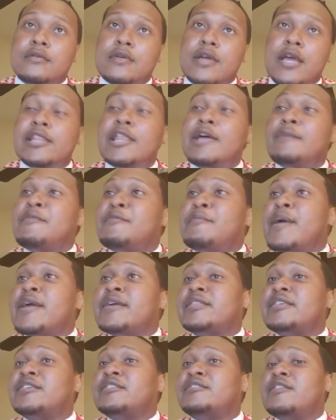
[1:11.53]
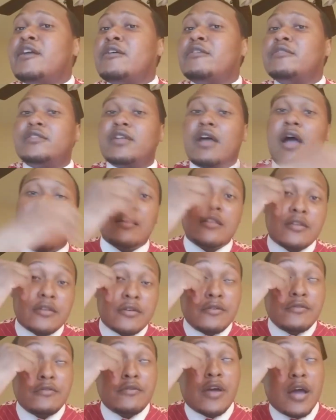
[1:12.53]
And let me make this known to all of the
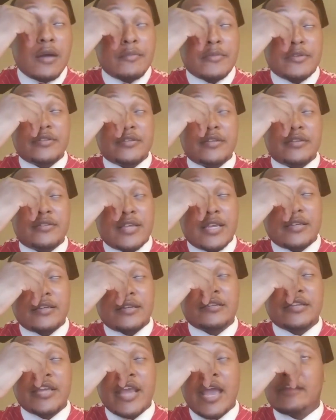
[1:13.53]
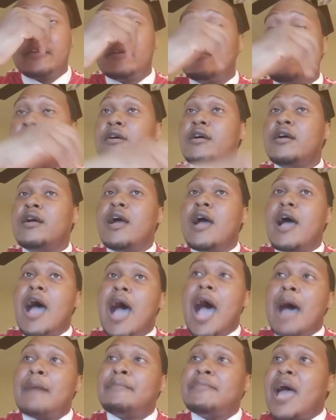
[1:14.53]
newcomers that's at the channel.
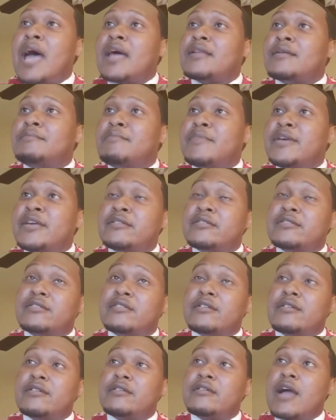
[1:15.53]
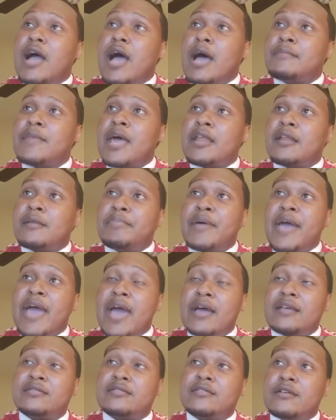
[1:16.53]
I'm not a minister. I'm not a
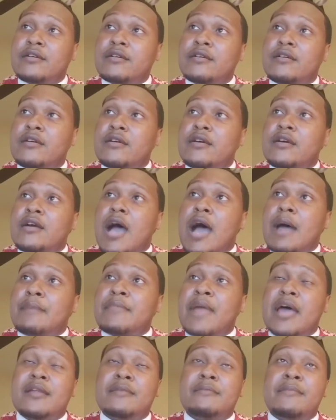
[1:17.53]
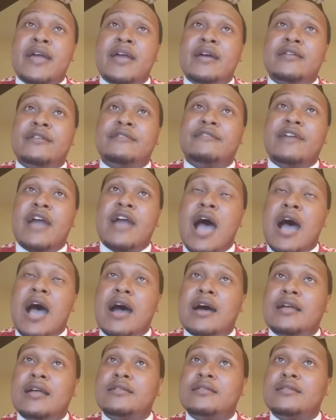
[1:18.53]
pastor. I'm not a man of
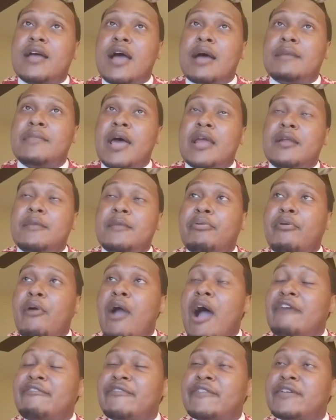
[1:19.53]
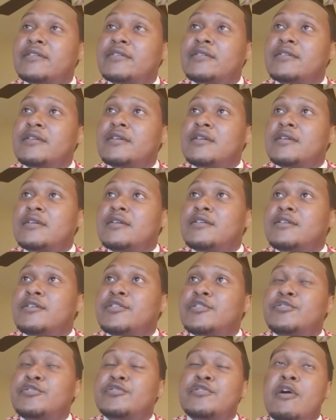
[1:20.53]
God. I'm not a prophet.
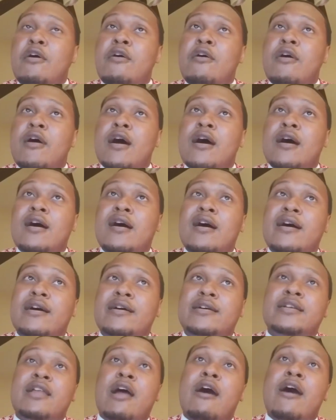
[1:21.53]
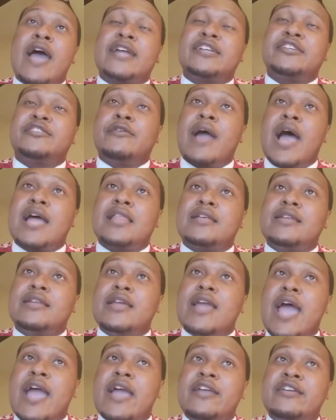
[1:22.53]
You know, uh, in all
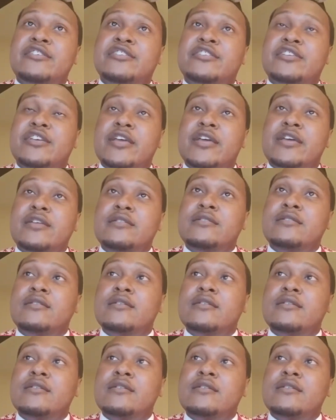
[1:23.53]
actuality, I ain't shit.